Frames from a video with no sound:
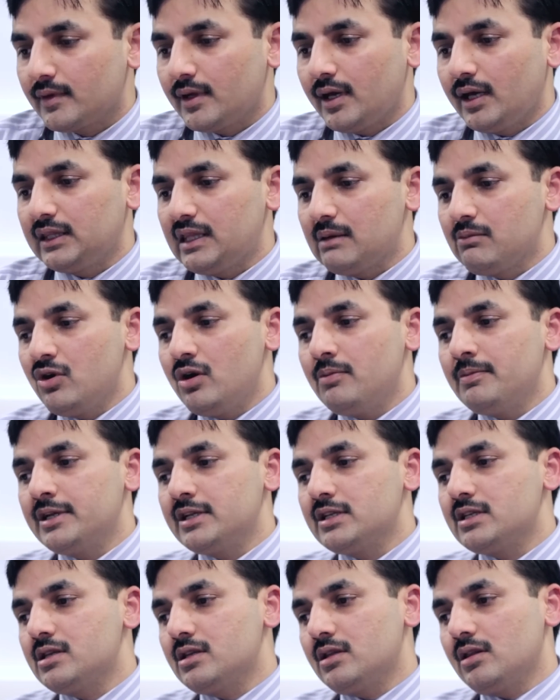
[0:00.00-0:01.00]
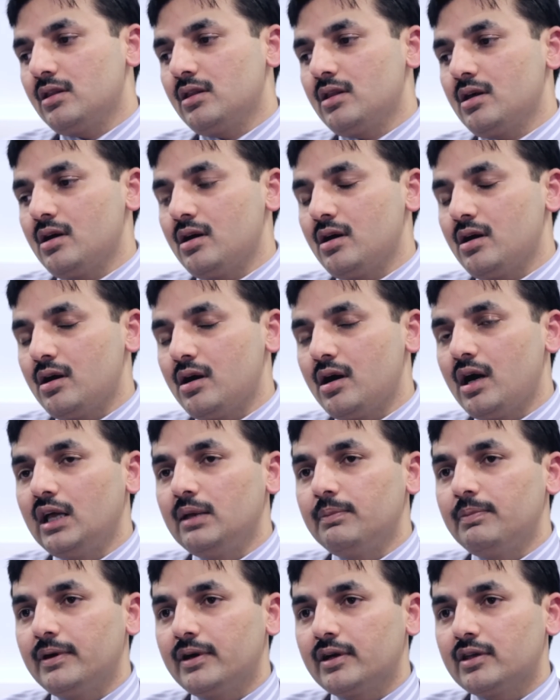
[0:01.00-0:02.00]
At the moment, the
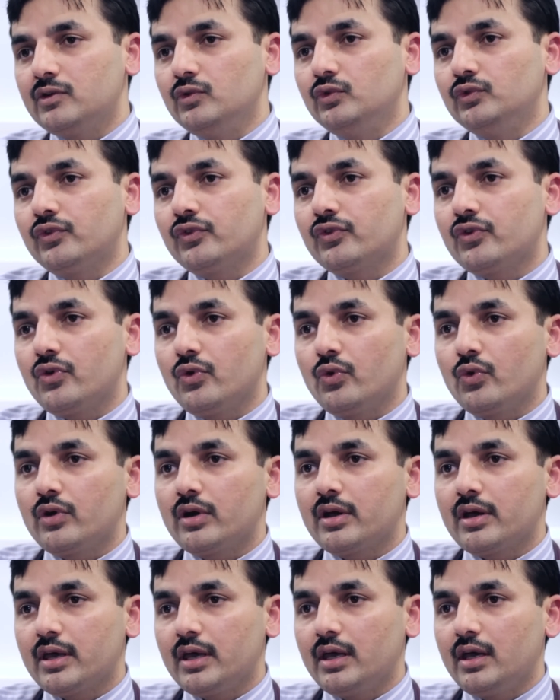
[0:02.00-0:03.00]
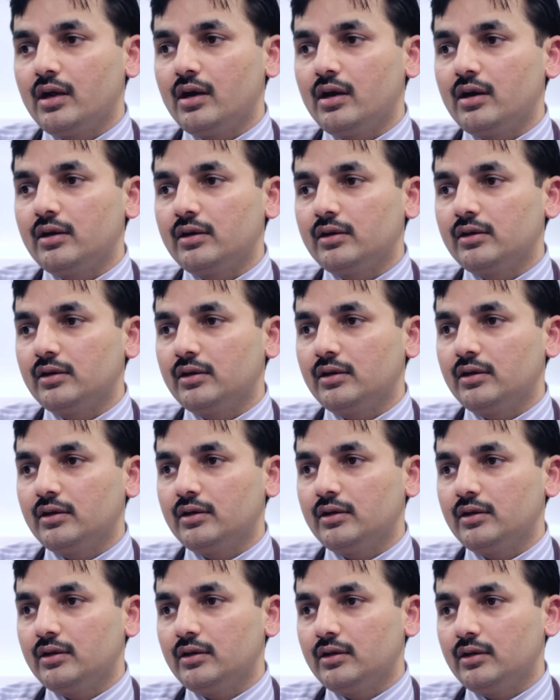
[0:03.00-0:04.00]
hyperacute stroke care
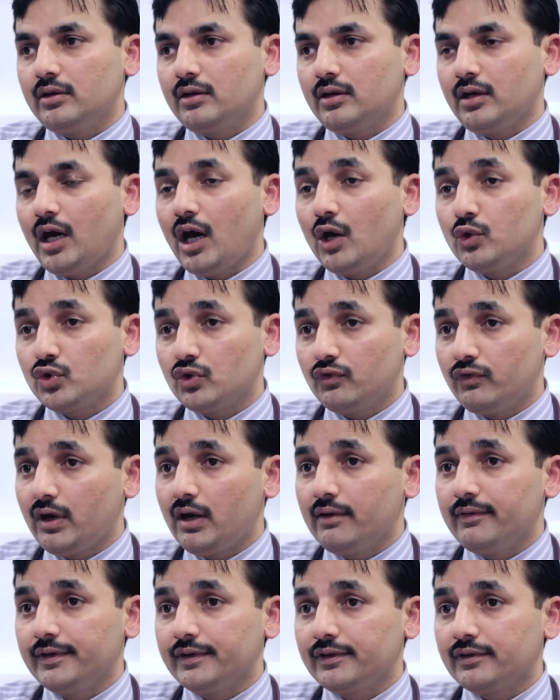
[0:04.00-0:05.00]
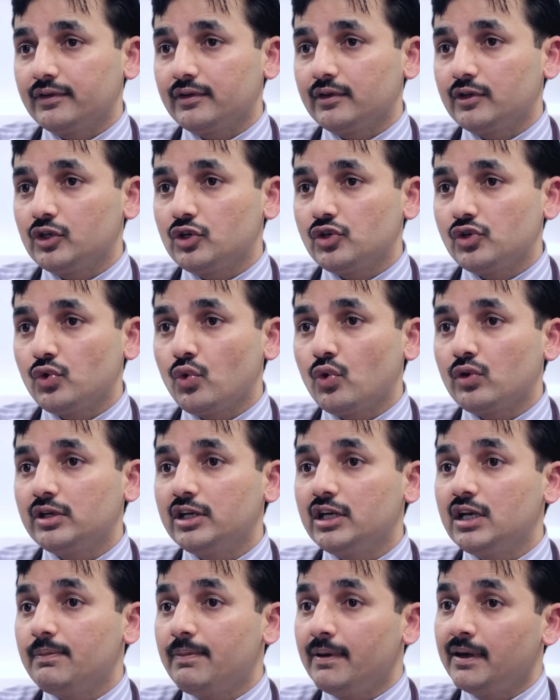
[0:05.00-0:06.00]
out of hours totally
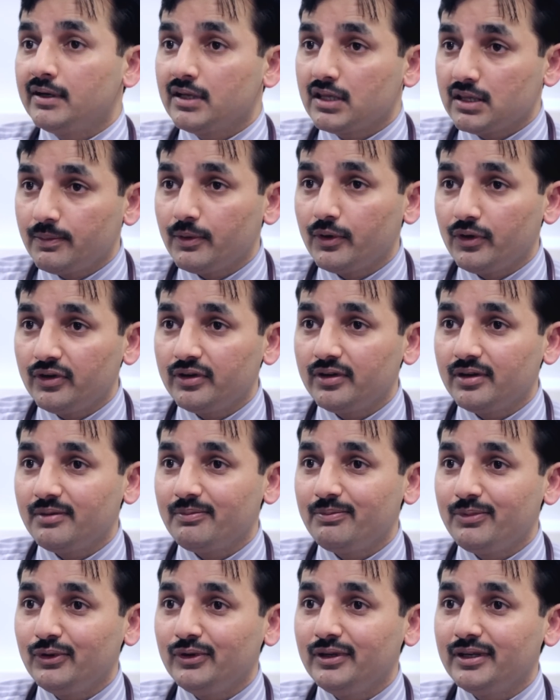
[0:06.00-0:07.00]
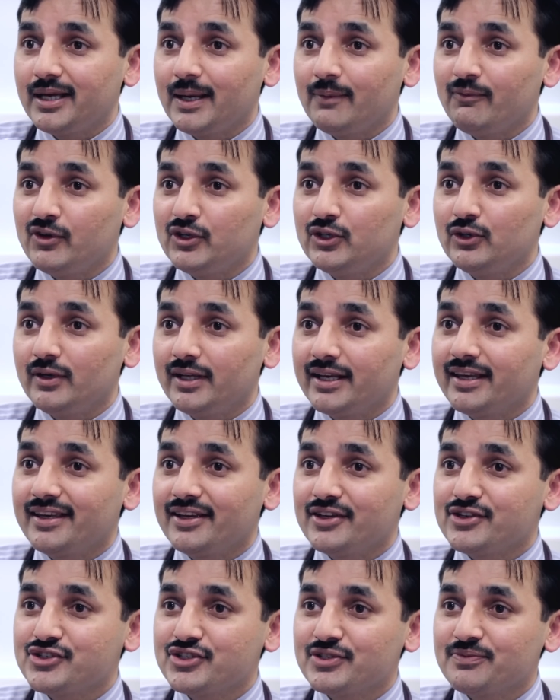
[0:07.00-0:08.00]
depends upon Polycam video
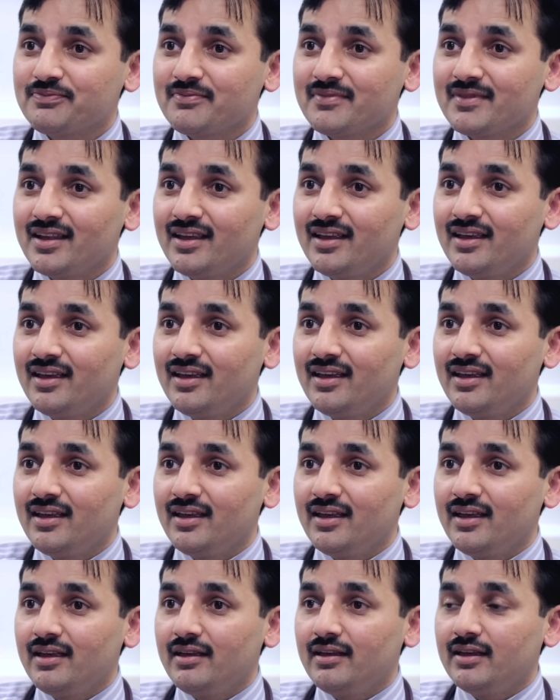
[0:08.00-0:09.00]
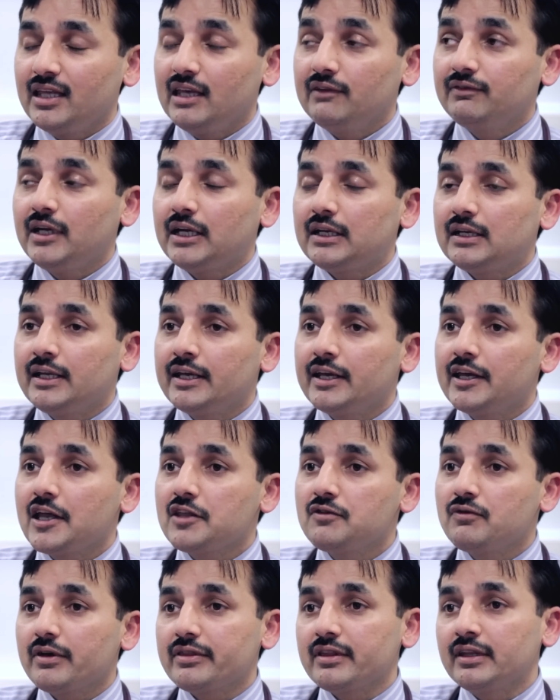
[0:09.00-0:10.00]
linkage. If that
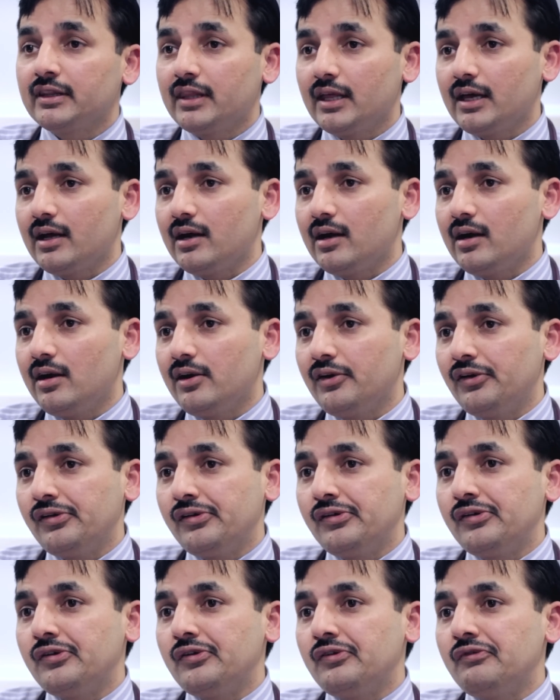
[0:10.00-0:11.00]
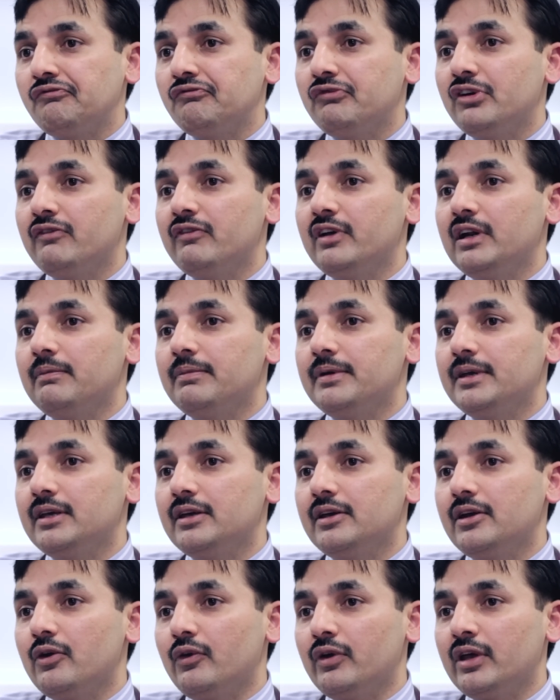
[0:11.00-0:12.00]
linkage wasn't there, we will be
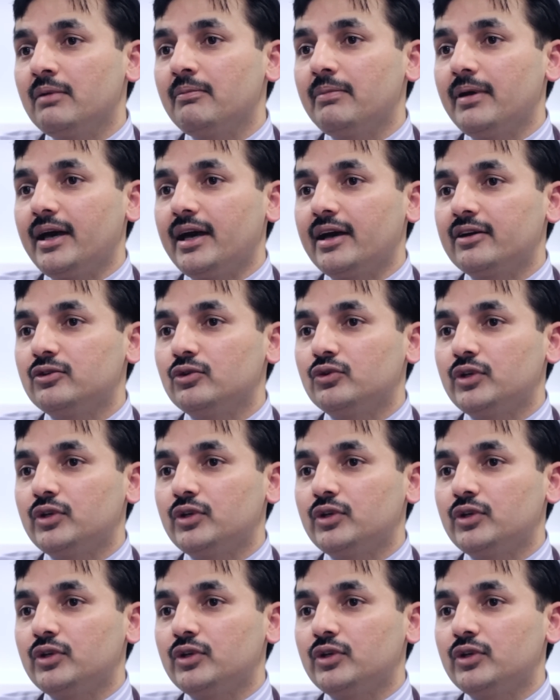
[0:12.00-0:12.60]
going back to